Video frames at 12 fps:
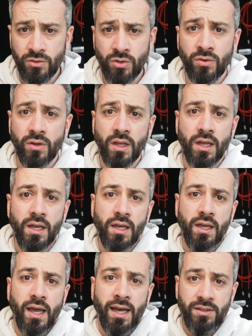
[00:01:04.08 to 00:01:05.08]
So
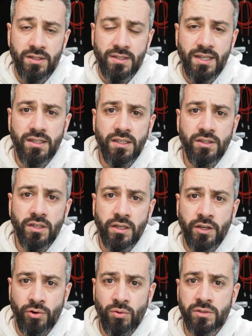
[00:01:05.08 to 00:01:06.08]
understanding
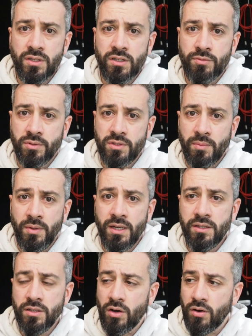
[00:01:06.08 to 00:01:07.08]
the roles and
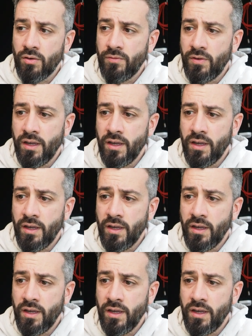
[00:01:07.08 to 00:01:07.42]
responsibility of,